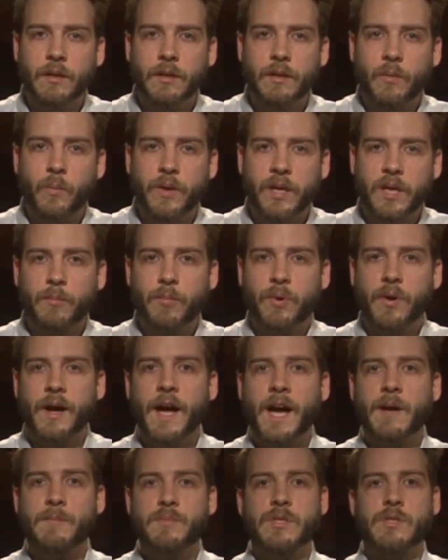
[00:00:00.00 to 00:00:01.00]
we can
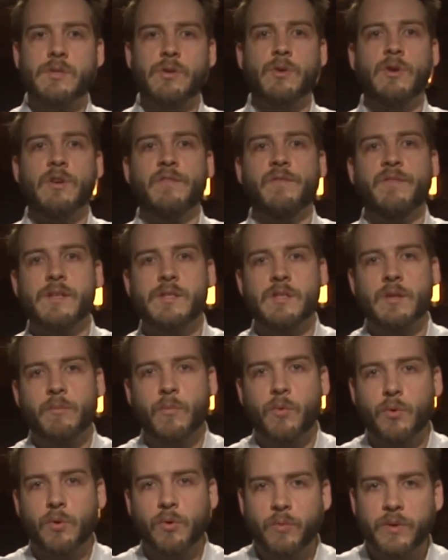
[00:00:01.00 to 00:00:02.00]
perhaps serve as a
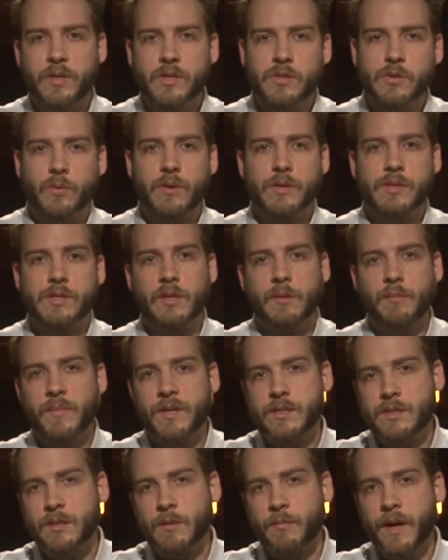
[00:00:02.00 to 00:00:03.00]
moral resource
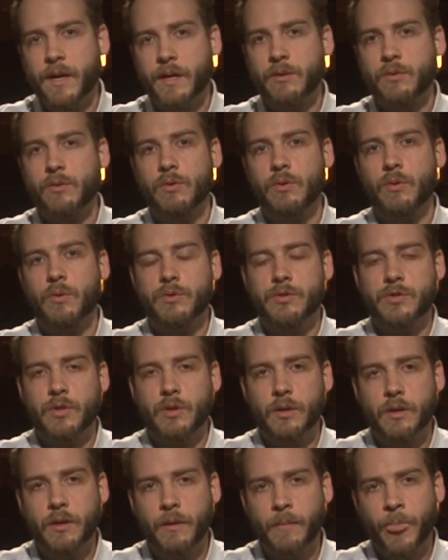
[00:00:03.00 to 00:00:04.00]
amidst a medical
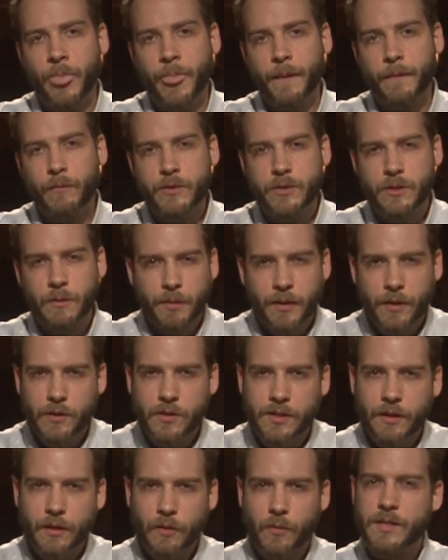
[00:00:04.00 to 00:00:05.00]
culture which
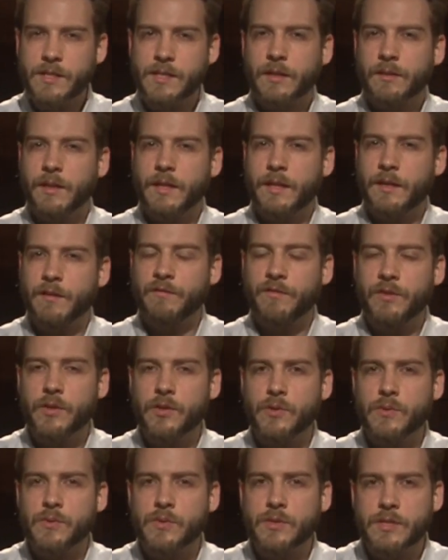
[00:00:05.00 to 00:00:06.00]
appears increasingly
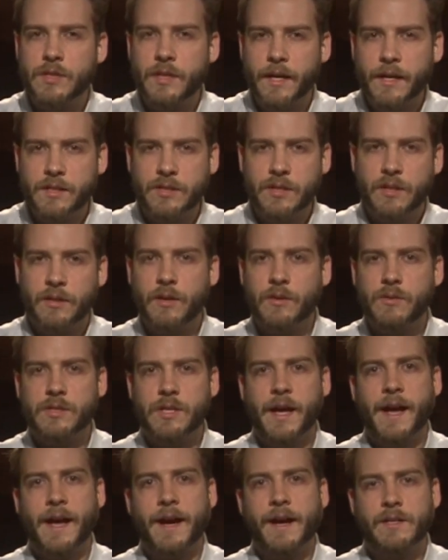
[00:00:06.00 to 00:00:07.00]
confused as to those
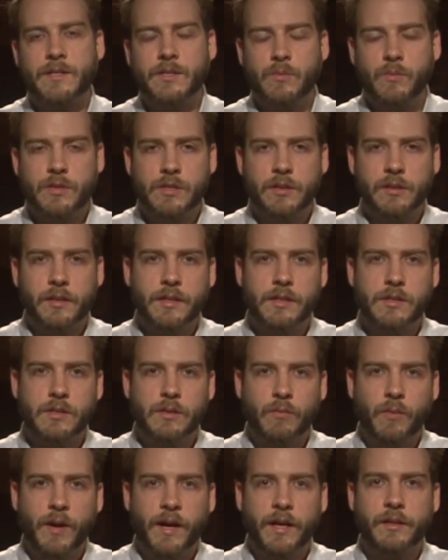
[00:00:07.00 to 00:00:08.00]
acts which lead
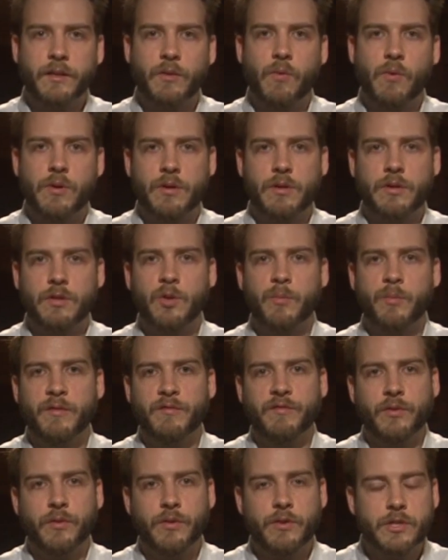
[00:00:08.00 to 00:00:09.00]
to rightly ordered human
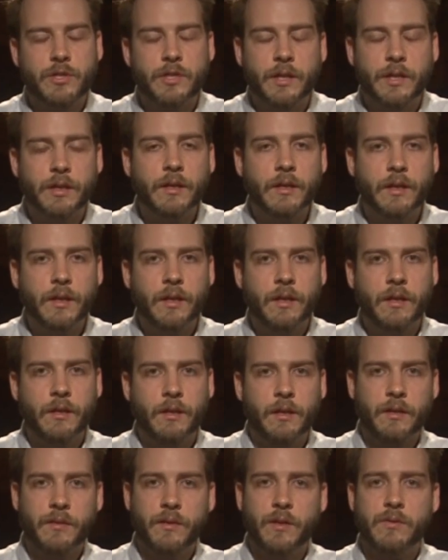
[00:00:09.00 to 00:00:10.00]
flourishing
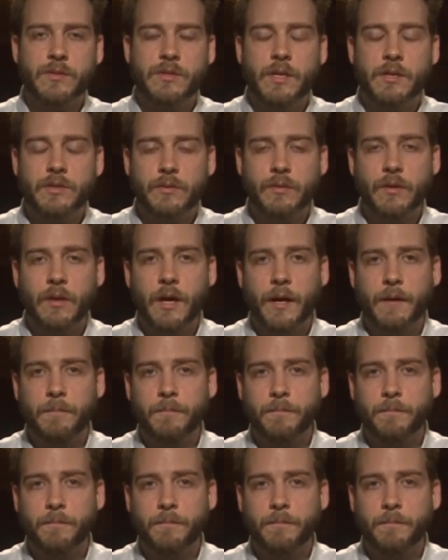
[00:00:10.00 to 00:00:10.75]
and those that do not.